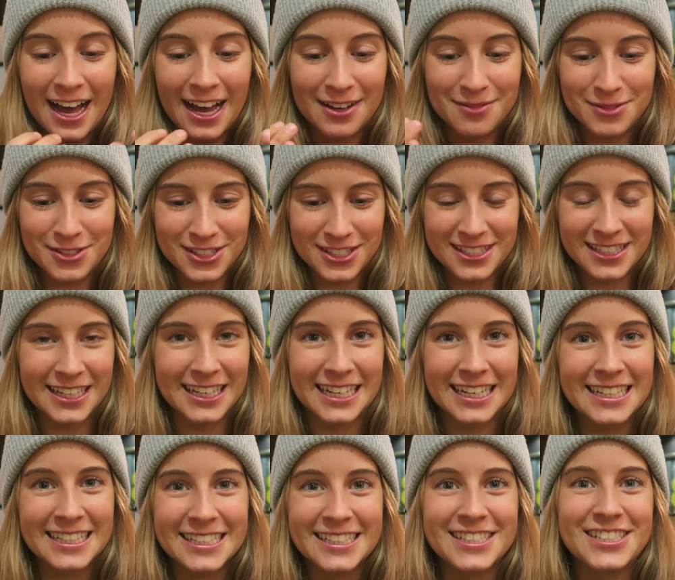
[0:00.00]
I'm just
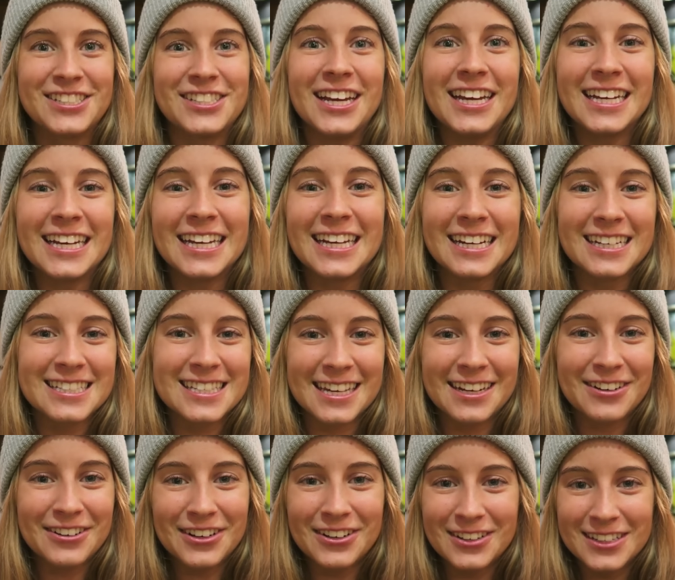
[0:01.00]
like shaky because I
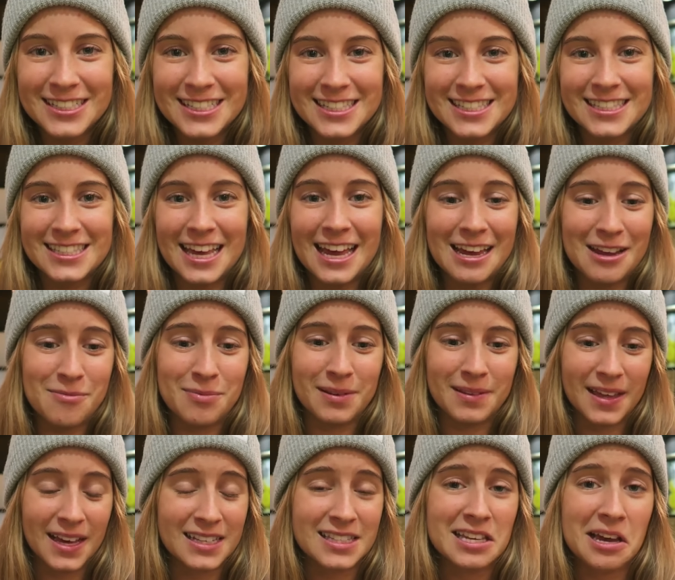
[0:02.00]
don't know what to say, but
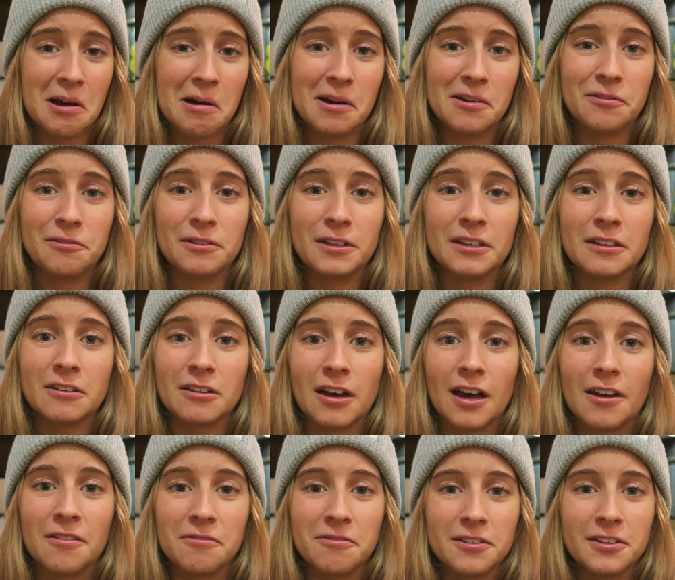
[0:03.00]
that's how I feel.
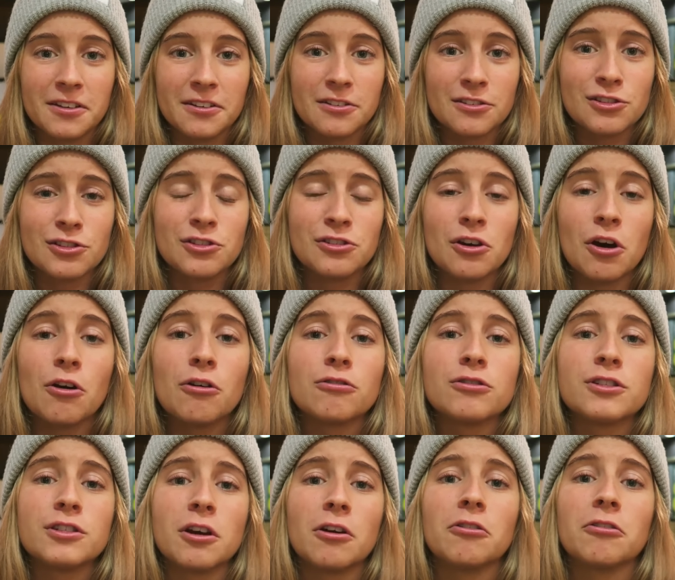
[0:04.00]
I feel so,
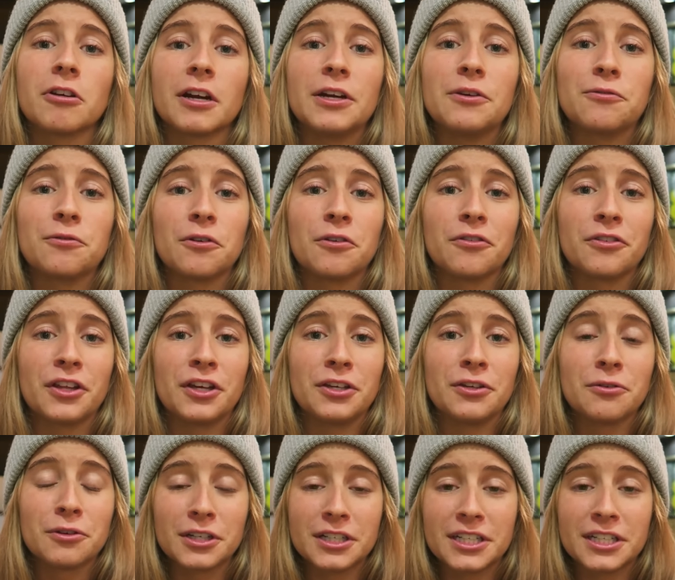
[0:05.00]
so grateful that you